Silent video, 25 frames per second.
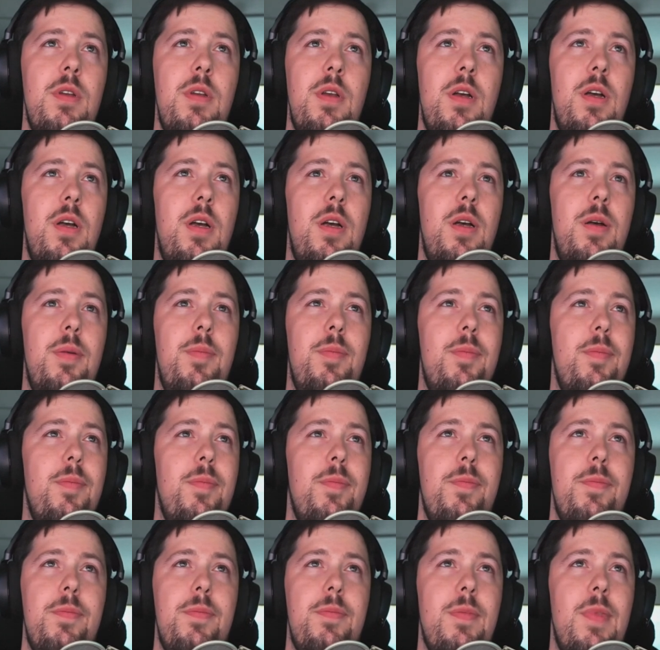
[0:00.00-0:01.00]

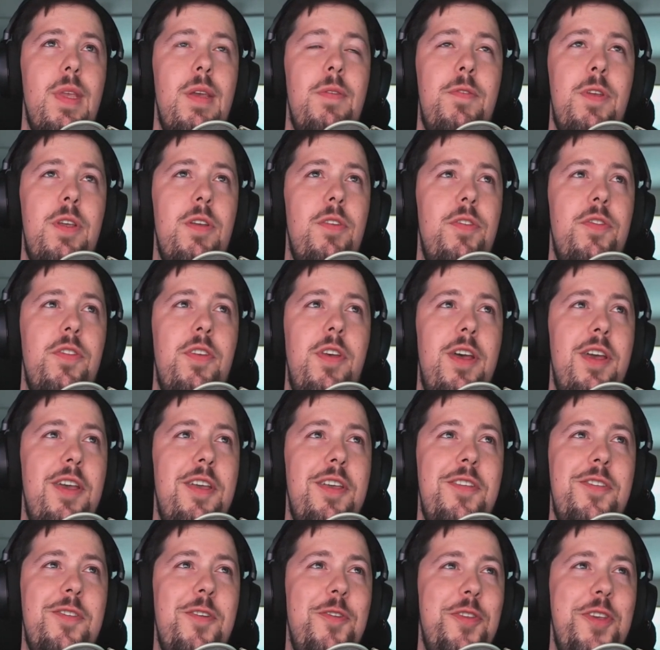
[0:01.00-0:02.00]
Um, it feels
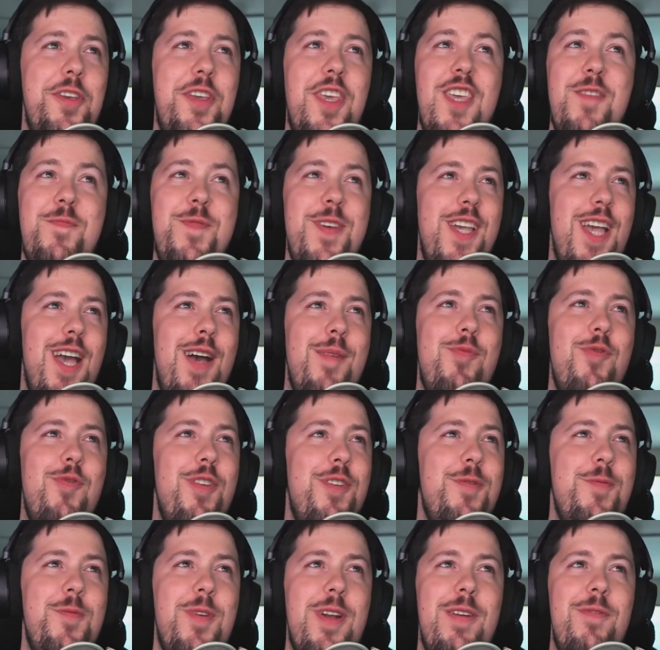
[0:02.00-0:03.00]
like it's only keeping up
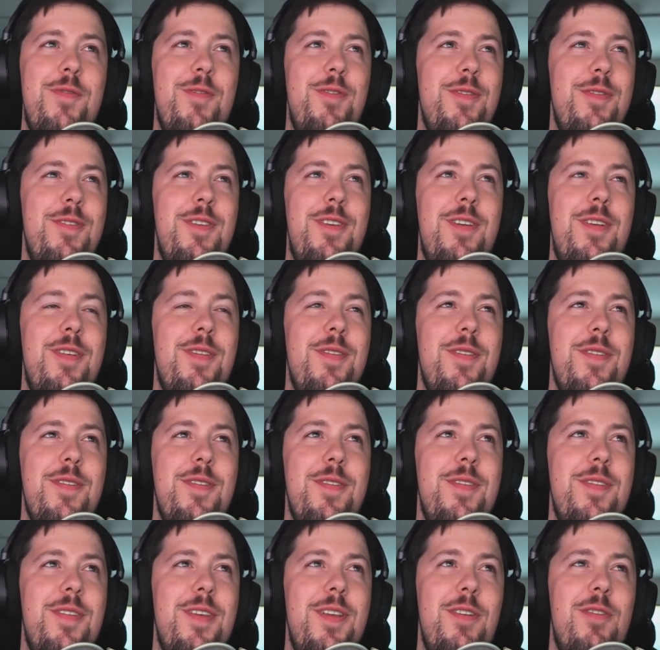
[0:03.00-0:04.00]
with whatever the
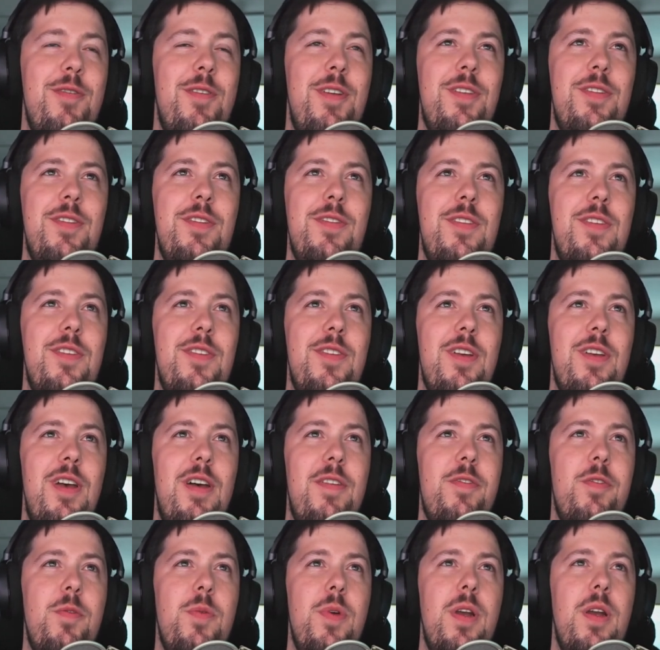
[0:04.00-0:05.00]
the increases in
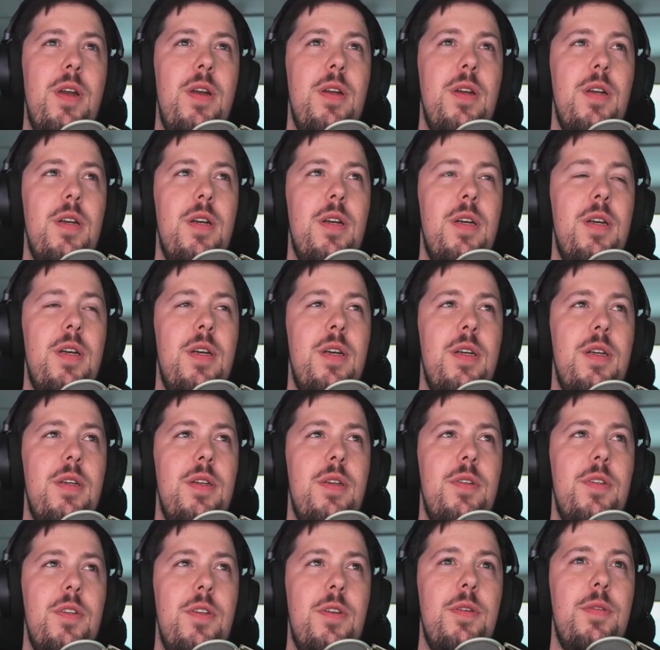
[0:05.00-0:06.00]
software yeah, uh, yeah.
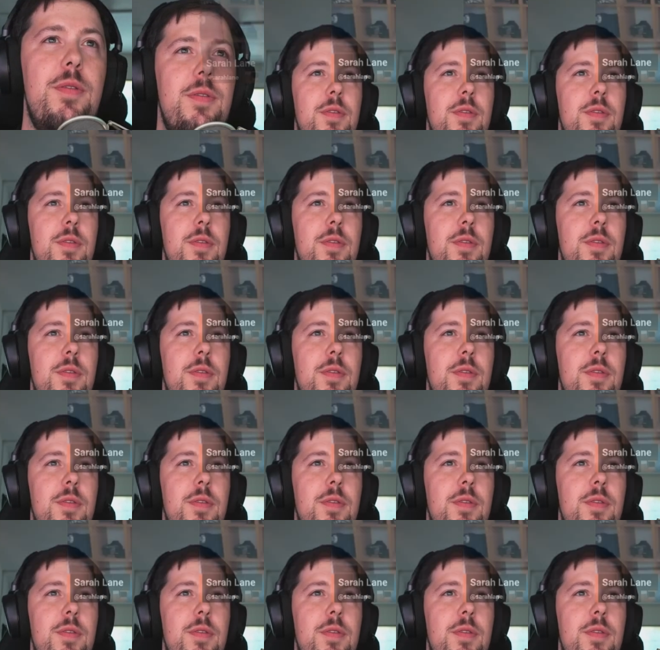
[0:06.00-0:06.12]
do.